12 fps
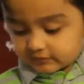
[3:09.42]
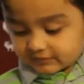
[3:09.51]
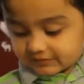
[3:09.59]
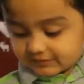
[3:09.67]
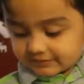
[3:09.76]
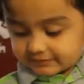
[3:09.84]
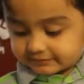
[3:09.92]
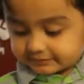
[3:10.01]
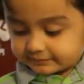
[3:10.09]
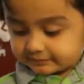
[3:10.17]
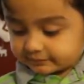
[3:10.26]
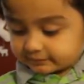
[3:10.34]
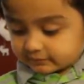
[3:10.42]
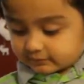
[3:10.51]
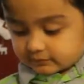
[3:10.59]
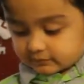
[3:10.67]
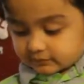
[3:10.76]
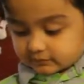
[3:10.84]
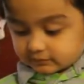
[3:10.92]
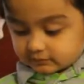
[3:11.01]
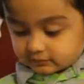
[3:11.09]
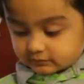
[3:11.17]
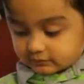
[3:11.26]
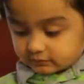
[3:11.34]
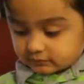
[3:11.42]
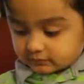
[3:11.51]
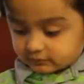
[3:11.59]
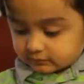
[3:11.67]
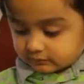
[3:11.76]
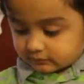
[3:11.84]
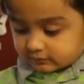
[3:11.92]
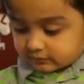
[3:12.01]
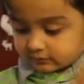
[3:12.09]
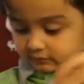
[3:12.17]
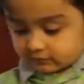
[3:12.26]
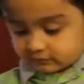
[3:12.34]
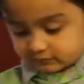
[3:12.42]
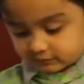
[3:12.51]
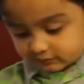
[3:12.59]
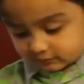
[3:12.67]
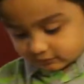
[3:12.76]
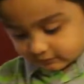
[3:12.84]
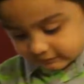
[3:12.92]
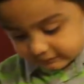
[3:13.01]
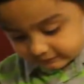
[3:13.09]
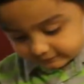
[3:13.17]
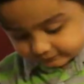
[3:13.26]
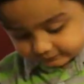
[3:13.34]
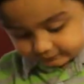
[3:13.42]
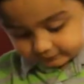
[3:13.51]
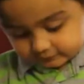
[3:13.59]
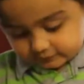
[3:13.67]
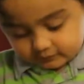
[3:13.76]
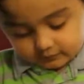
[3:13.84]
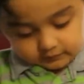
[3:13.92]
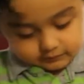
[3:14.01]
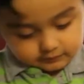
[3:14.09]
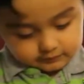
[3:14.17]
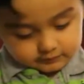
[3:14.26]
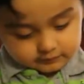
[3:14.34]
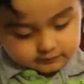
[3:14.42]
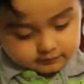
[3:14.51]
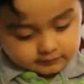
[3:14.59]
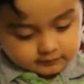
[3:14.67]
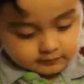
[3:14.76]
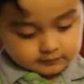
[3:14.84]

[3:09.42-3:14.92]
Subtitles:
(silent)